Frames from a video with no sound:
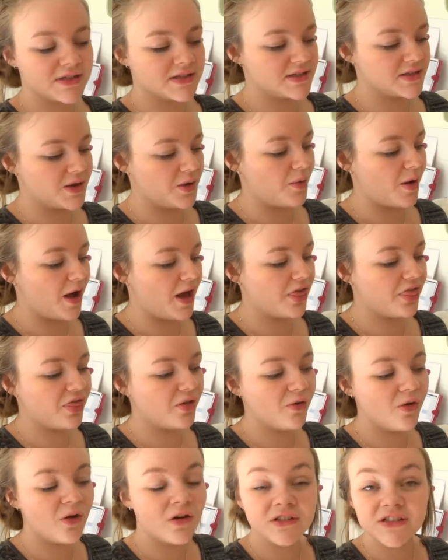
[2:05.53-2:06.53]
so I
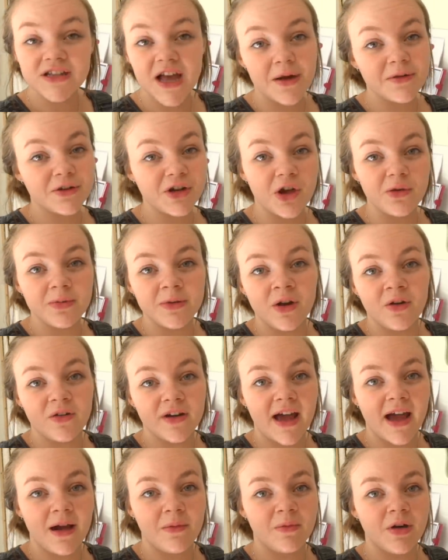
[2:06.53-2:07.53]
thought I would open it
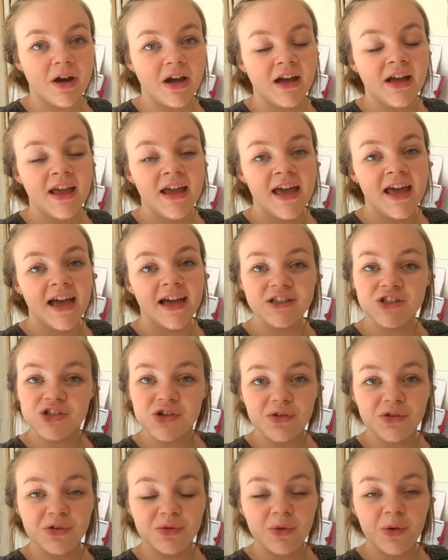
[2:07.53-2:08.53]
on camera and
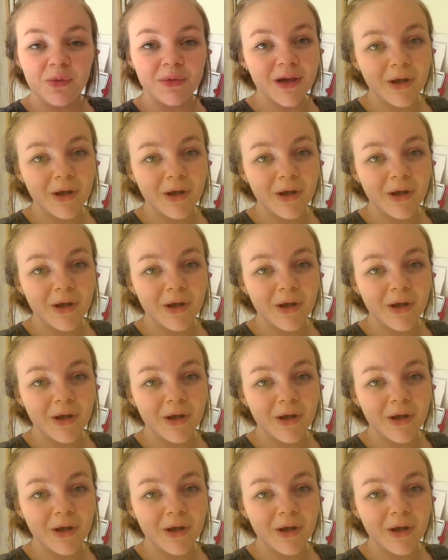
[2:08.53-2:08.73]
show you what we